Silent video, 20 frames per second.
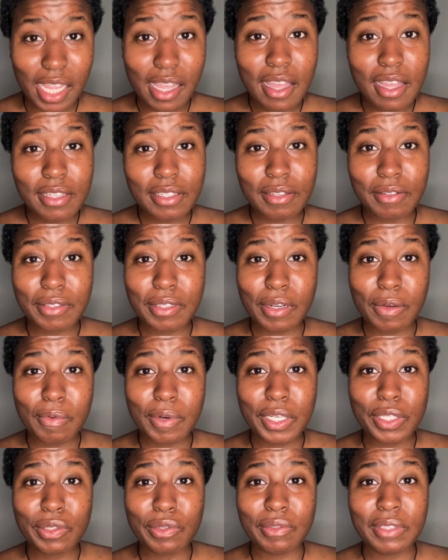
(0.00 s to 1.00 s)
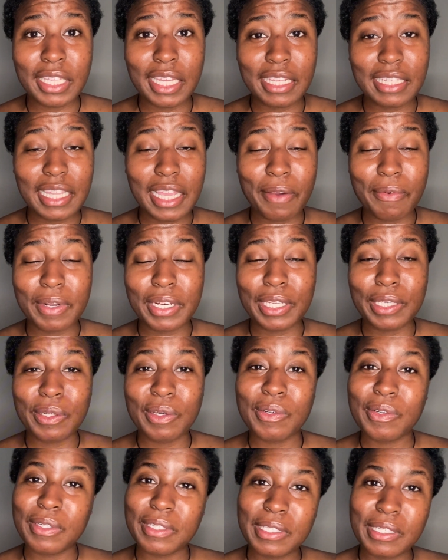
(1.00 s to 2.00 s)
So to the ones who think they really
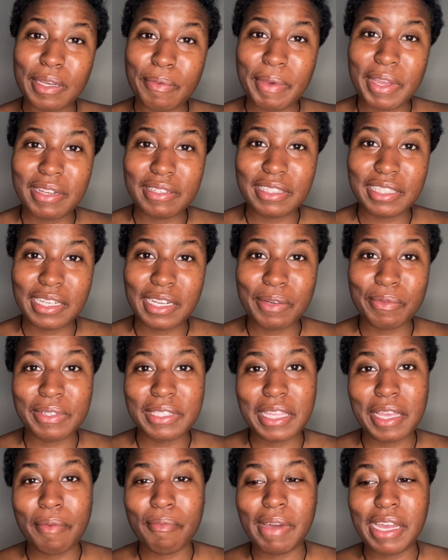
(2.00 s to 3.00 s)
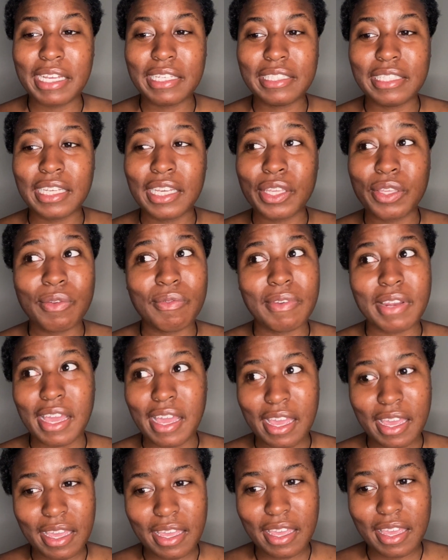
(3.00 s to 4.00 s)
doing something out there with their mindset, you
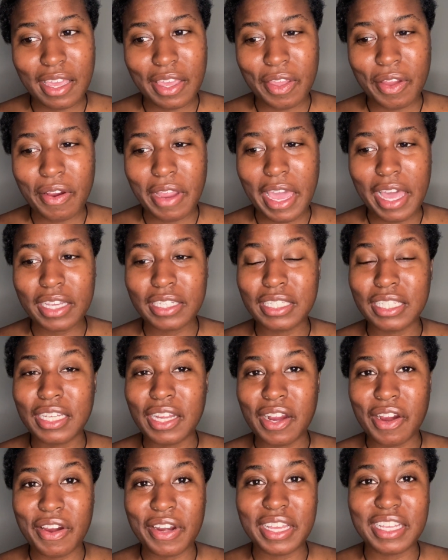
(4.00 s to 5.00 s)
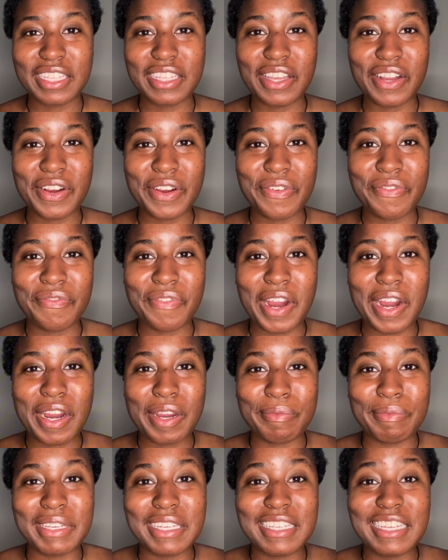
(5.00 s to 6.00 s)
not, and you're actually hurting your
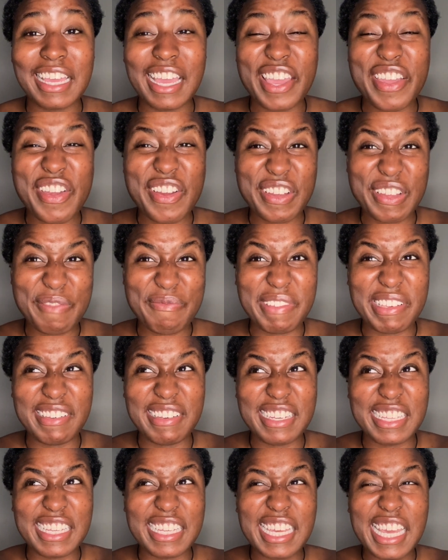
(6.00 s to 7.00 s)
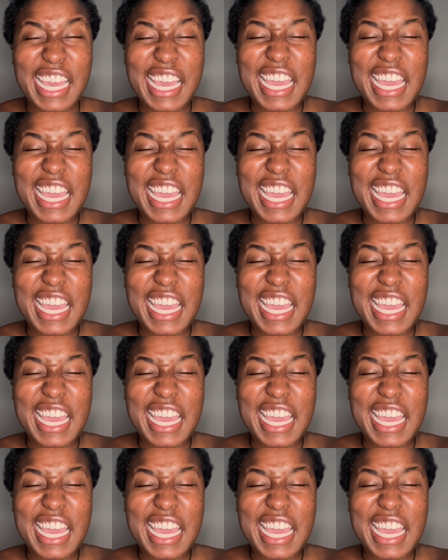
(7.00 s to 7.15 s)
environment and your community,